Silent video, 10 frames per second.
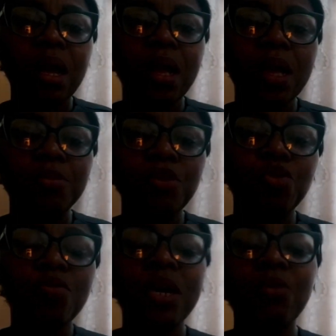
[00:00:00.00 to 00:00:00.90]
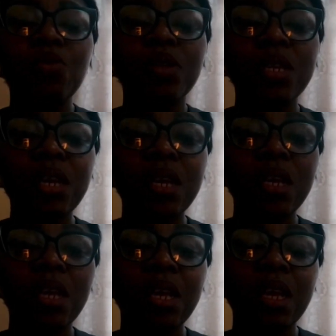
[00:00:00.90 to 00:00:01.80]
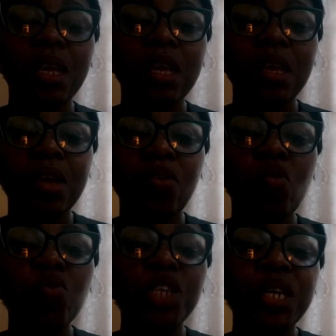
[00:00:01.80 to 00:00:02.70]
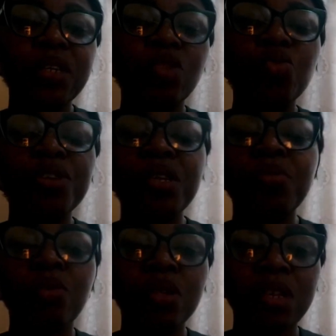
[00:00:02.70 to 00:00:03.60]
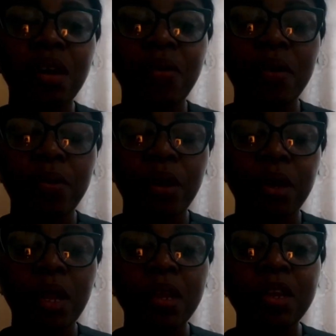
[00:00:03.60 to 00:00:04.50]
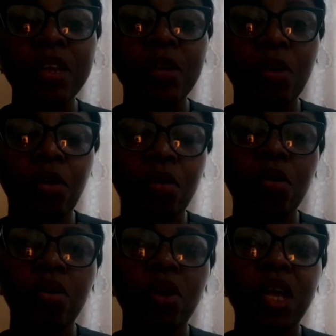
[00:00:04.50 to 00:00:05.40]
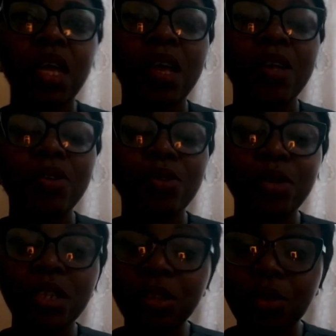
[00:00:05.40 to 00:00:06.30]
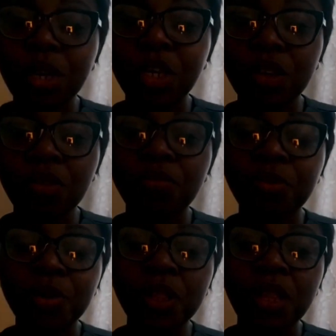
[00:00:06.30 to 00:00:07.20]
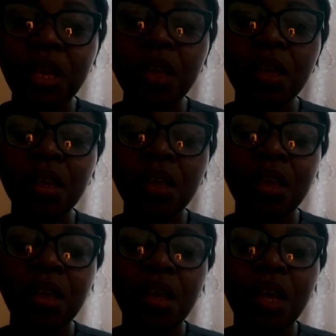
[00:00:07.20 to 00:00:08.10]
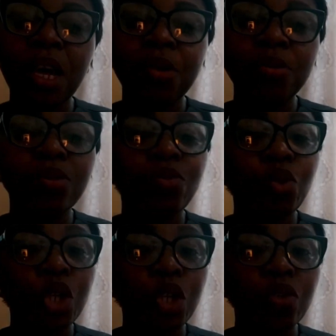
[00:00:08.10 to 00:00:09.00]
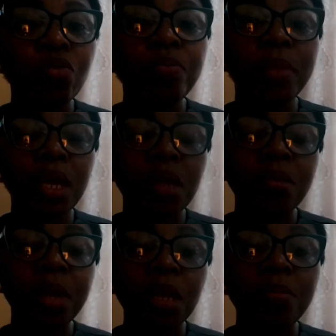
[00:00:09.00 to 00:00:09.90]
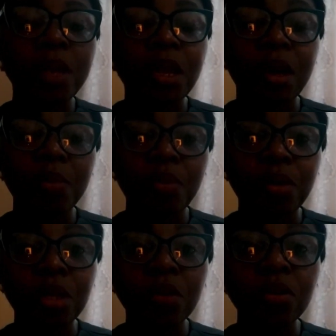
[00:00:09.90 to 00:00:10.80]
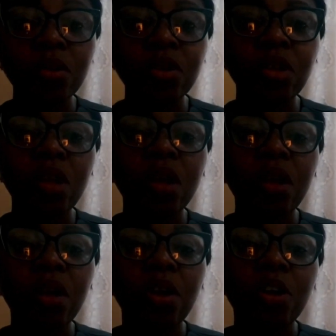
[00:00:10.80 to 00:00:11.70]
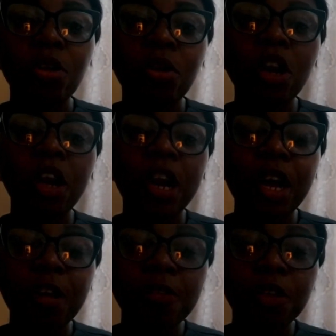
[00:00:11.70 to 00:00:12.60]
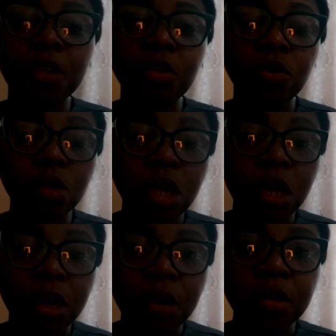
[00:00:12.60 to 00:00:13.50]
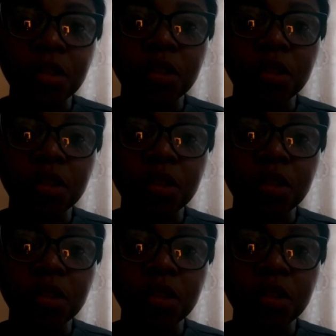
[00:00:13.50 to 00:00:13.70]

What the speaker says: Yoruba will say "Onseni to ni motare eni nikan." So on this occasion of your birthday, I want to wish you many, many, many happy returns, long life in good health,